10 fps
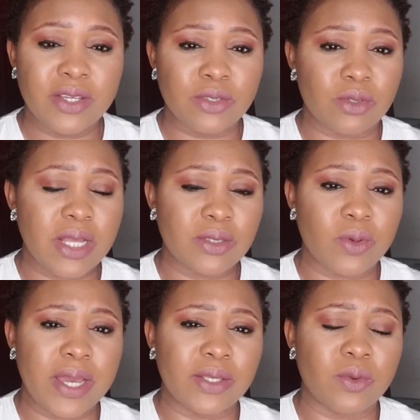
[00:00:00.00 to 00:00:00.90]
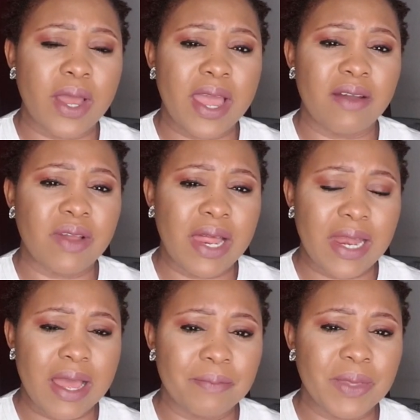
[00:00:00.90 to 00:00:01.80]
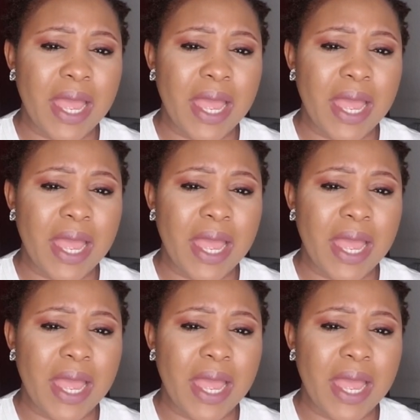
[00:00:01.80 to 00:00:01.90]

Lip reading: So that's what I do. I have alarm.